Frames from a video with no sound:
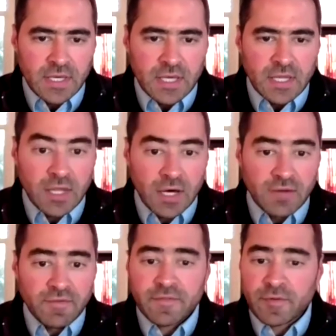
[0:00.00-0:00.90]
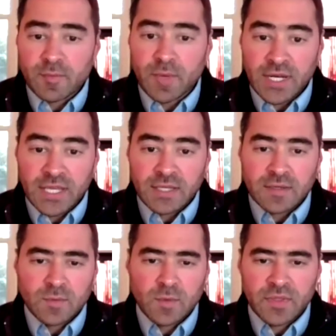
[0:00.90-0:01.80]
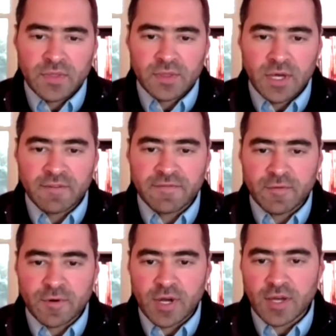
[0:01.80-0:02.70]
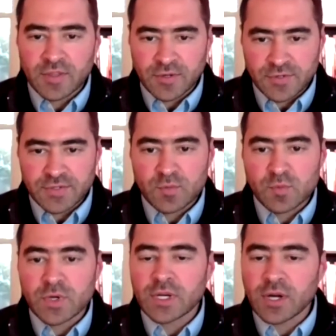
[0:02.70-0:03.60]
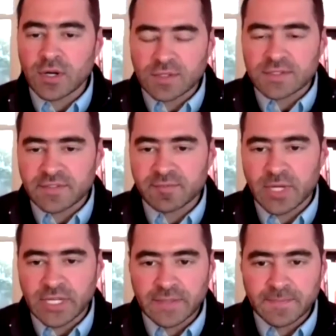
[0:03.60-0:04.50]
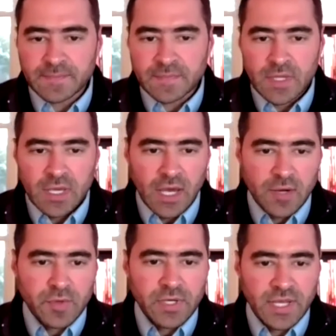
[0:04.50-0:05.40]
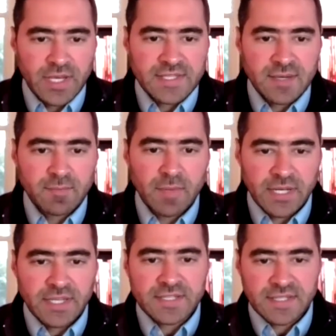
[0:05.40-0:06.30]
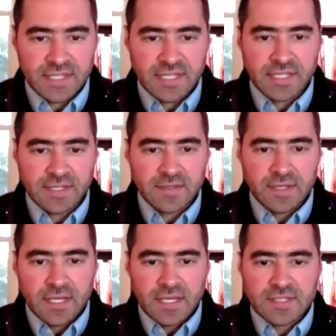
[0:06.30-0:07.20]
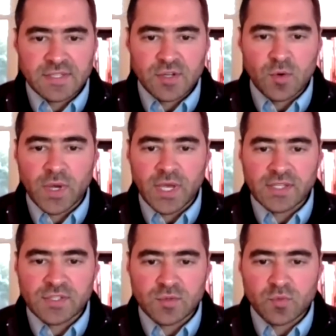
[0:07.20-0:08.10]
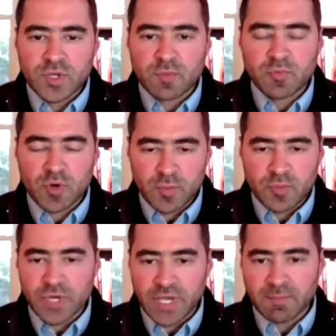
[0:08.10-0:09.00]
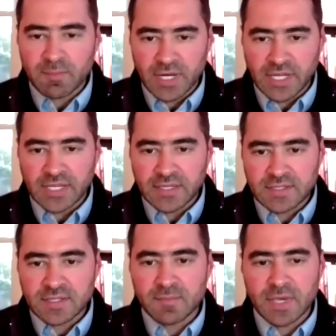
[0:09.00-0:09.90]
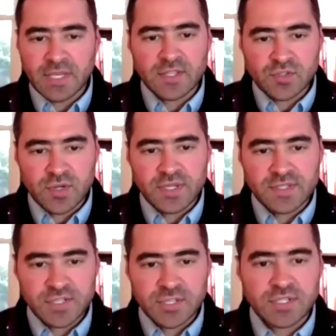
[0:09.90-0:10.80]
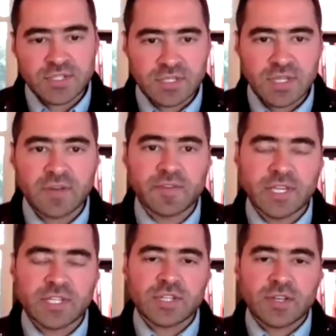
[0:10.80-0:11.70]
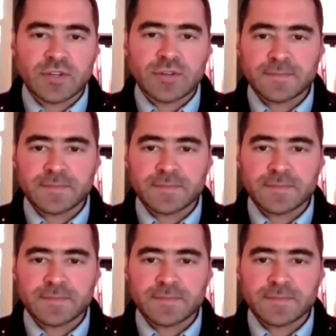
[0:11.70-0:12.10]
love for money with love for others, regardless of money? I realize that money is needed. Is there a way to reappropriate money to make the transition to loving each other?